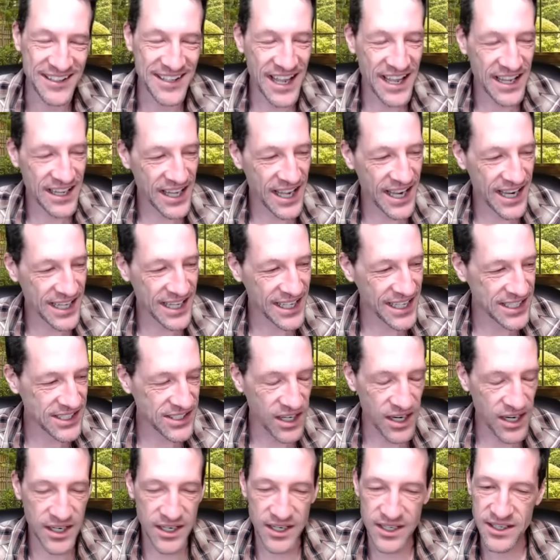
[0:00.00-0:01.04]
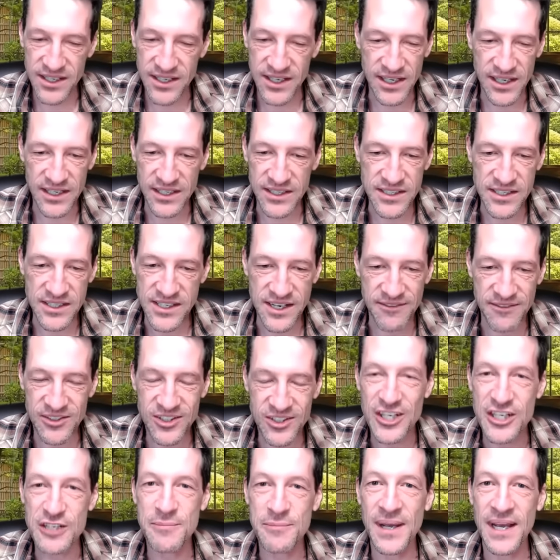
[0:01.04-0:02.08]
that light clicks on and it just never
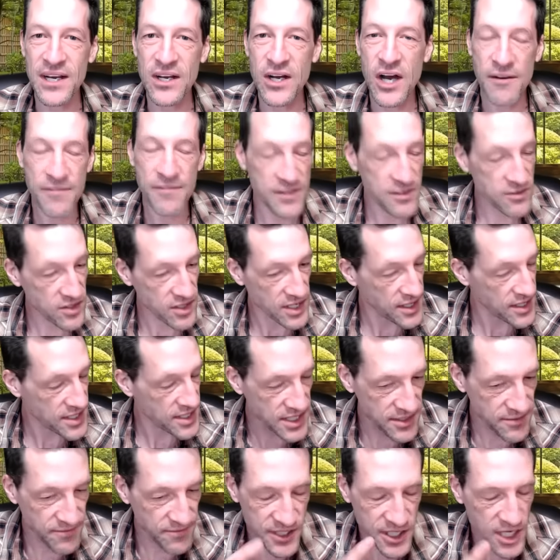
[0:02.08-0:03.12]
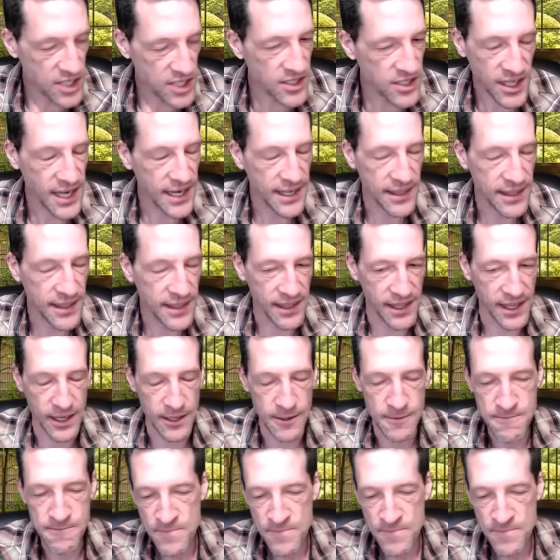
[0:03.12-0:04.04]
turns back off. It's it's just like that.